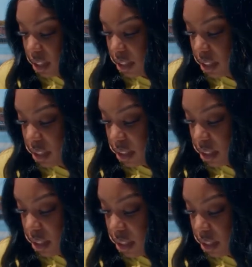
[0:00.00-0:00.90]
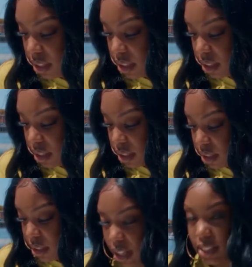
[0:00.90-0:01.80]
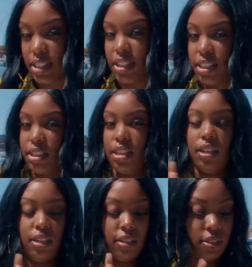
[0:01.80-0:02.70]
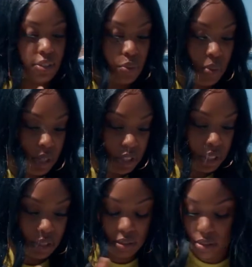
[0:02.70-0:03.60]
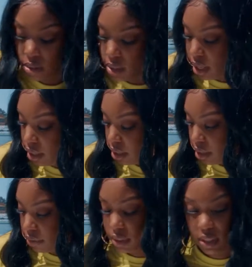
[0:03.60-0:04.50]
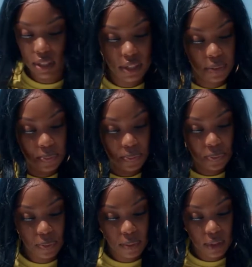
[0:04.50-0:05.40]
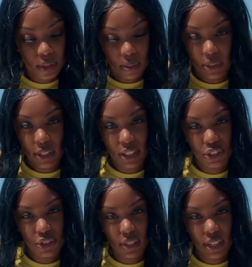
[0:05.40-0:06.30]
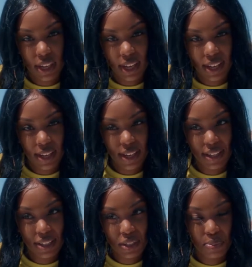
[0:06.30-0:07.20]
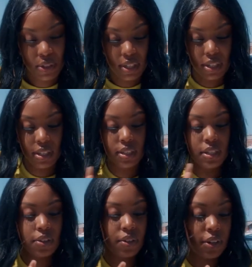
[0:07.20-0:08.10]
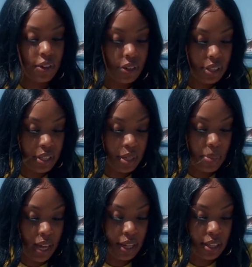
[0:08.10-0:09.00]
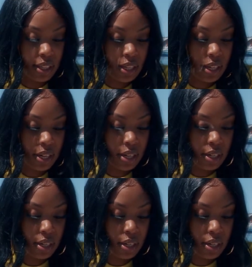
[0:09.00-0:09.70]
That's a good thing. You want your cuticle kind of lifted because you can kind of put a little acrylic back there.